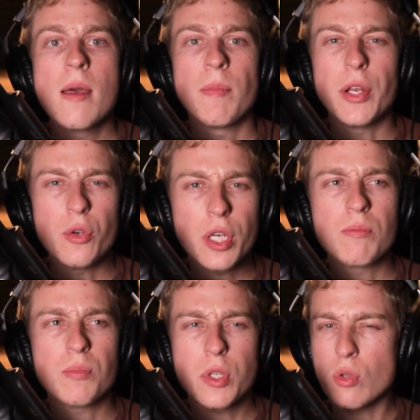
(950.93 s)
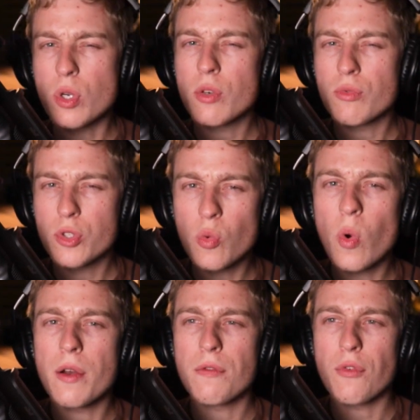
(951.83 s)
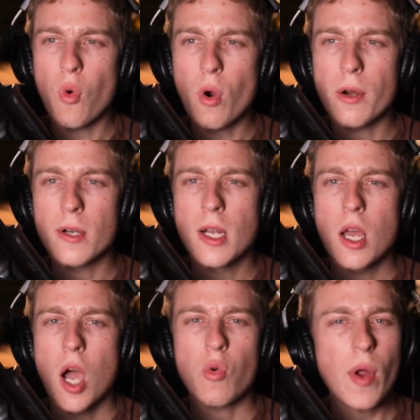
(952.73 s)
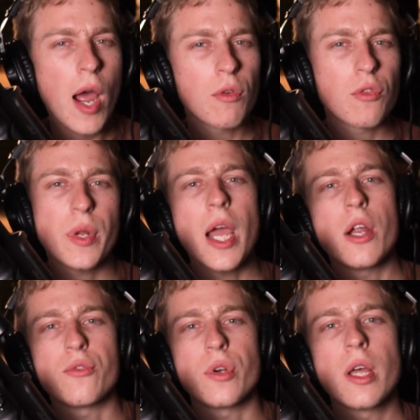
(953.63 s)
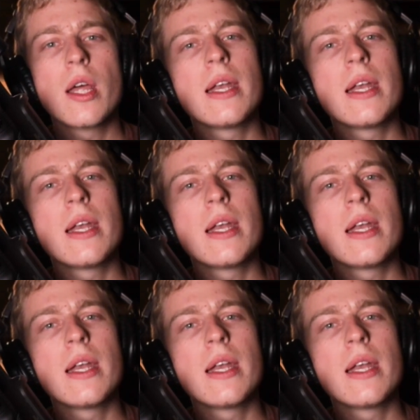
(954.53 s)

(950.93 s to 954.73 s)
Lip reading: But you can do one for around 300,